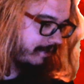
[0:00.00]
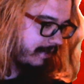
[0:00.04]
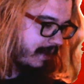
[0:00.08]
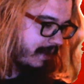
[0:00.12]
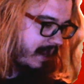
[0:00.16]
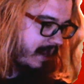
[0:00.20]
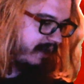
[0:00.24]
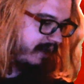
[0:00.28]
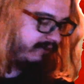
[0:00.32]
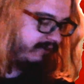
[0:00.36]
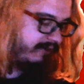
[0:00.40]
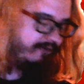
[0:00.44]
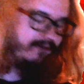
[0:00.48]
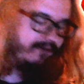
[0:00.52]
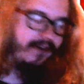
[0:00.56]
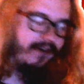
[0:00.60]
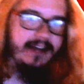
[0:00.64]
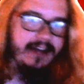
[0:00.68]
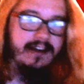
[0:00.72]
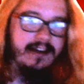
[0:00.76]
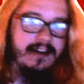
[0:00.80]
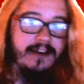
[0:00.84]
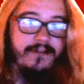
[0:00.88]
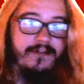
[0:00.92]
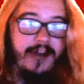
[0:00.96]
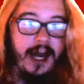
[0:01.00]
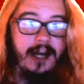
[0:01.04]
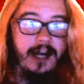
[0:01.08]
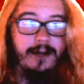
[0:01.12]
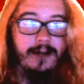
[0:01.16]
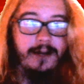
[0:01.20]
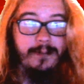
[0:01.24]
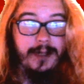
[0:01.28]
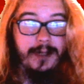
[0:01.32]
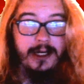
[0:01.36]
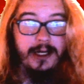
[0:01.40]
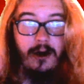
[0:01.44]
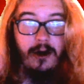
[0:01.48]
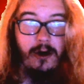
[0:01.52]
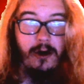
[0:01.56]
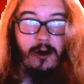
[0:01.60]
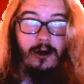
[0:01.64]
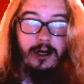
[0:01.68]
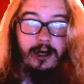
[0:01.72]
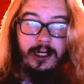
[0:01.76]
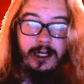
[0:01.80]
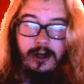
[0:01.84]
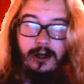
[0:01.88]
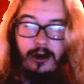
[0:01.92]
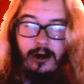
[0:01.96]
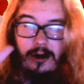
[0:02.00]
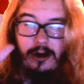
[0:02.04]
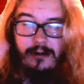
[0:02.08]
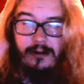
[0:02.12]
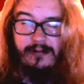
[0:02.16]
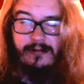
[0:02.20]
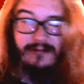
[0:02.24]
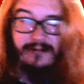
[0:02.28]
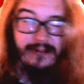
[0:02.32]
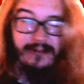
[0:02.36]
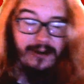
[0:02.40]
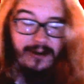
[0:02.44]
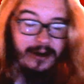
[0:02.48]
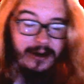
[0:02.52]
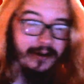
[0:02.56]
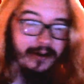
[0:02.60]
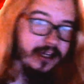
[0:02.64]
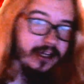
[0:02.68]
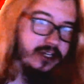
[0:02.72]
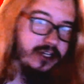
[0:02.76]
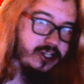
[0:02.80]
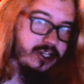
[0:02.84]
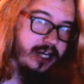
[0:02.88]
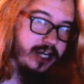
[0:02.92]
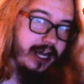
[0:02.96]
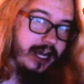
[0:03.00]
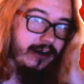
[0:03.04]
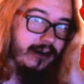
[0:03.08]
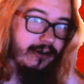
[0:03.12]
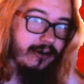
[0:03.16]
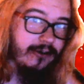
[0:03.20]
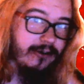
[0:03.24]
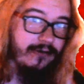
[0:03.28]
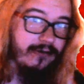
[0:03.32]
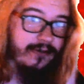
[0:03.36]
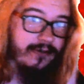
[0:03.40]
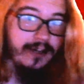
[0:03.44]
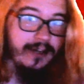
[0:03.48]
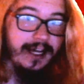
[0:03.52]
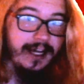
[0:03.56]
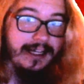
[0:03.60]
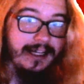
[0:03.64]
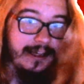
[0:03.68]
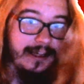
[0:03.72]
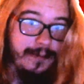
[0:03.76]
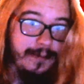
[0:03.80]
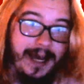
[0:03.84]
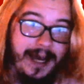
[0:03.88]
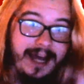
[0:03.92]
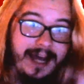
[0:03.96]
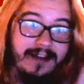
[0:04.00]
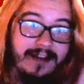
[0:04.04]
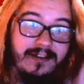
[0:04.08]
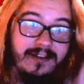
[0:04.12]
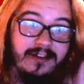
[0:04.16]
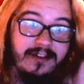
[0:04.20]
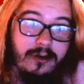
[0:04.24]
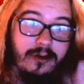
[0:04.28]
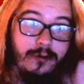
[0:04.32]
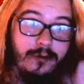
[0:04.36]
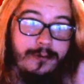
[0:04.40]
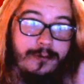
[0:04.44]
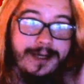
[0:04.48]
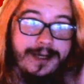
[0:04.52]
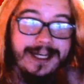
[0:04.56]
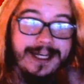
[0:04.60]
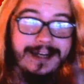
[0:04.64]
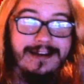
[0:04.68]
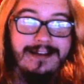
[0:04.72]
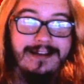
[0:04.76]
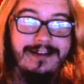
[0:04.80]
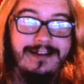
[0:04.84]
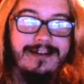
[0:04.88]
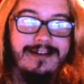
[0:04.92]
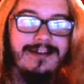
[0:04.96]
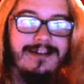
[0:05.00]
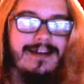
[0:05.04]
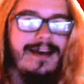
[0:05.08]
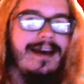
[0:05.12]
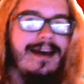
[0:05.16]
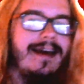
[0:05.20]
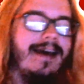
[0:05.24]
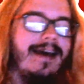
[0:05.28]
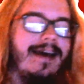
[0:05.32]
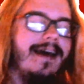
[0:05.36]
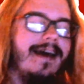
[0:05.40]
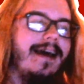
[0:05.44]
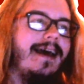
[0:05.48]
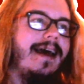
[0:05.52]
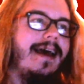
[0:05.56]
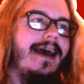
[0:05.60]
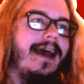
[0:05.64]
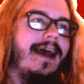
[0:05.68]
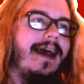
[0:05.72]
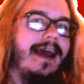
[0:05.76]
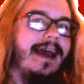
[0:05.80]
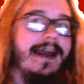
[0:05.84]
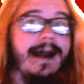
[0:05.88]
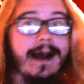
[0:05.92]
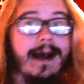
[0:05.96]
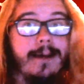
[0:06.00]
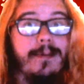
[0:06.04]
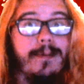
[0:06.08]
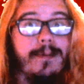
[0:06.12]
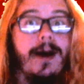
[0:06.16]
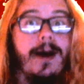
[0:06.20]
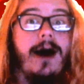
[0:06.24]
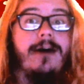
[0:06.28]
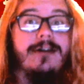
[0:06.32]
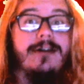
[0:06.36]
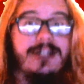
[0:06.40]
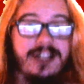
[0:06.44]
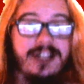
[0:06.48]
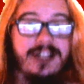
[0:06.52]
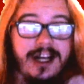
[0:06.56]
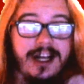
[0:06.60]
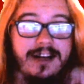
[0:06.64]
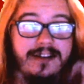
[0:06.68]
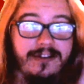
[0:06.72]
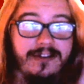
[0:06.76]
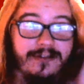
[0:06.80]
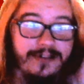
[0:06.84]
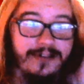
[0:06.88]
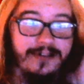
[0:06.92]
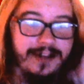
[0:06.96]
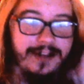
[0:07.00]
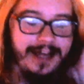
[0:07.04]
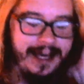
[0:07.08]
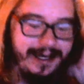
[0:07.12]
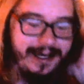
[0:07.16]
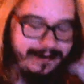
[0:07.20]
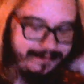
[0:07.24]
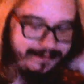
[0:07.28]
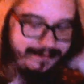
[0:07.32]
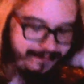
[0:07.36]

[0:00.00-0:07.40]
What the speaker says: In fact, I've kind of been on and off on the channel for like the past 2 weeks, and I apologize for that.